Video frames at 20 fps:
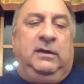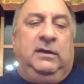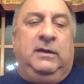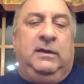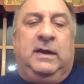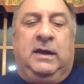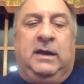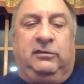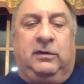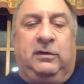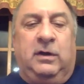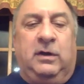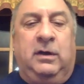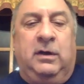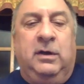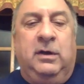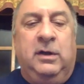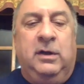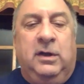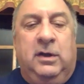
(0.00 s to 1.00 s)
NASCAR
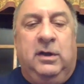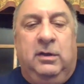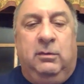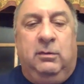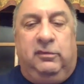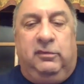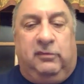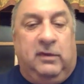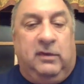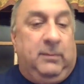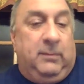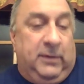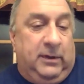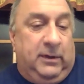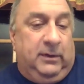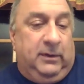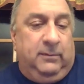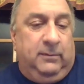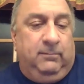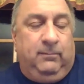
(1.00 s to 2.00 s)
was
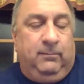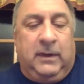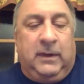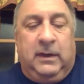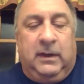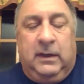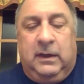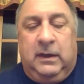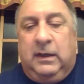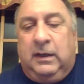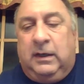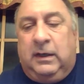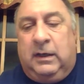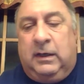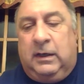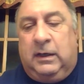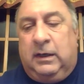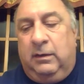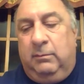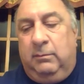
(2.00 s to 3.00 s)
limited.
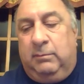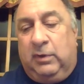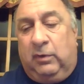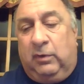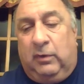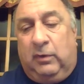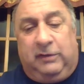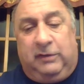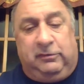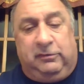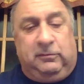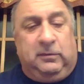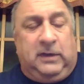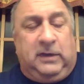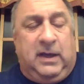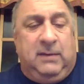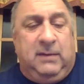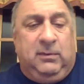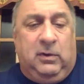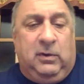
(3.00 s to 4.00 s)
Bill Lester
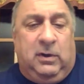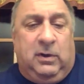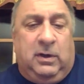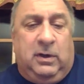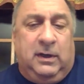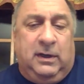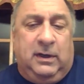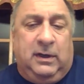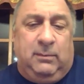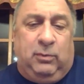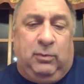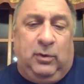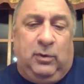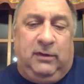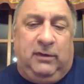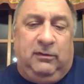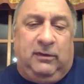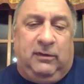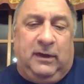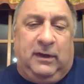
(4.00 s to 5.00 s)
came along at a
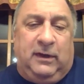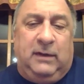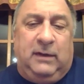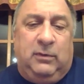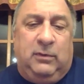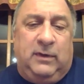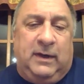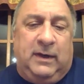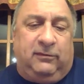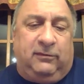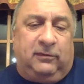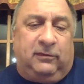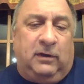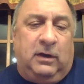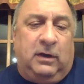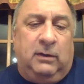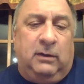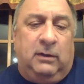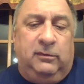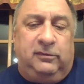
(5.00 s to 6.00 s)
point in time when
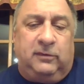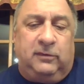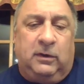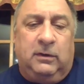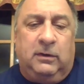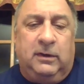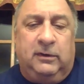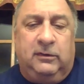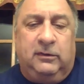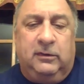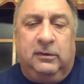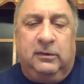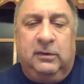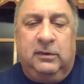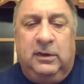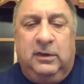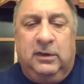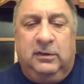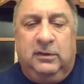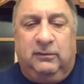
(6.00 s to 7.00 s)
NASCAR was starting to
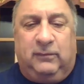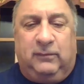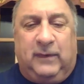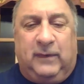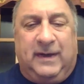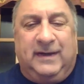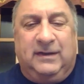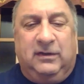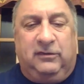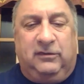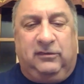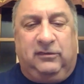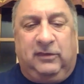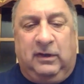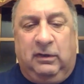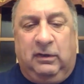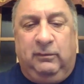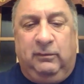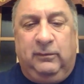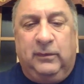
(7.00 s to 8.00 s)
find
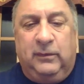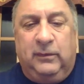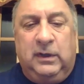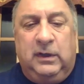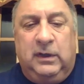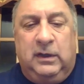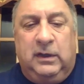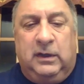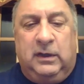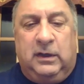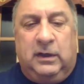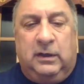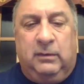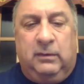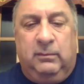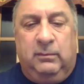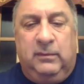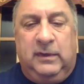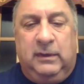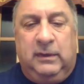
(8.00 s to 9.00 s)
itself.
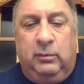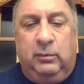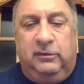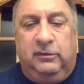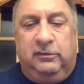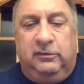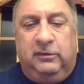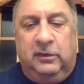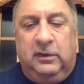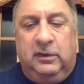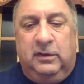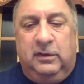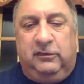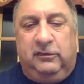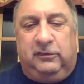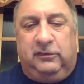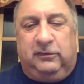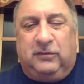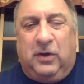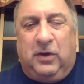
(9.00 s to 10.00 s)
It was
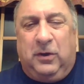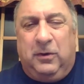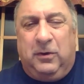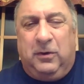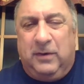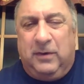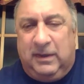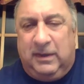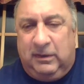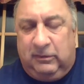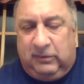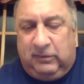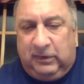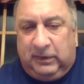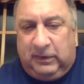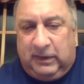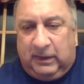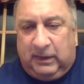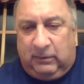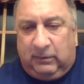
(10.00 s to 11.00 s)
starting to
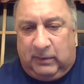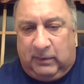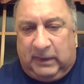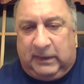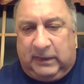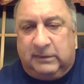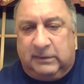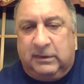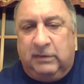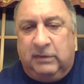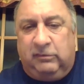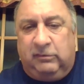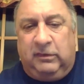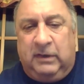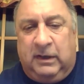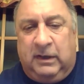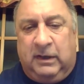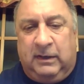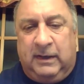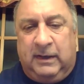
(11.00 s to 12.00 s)
get
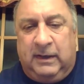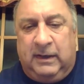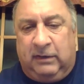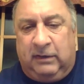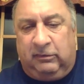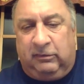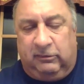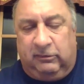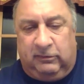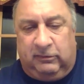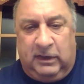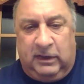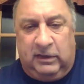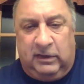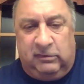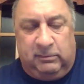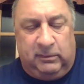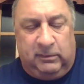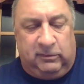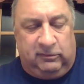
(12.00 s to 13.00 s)
recognition on a national
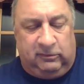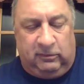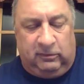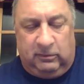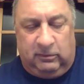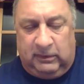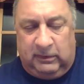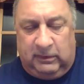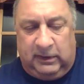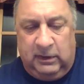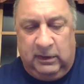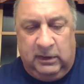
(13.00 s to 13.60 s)
stage, but certainly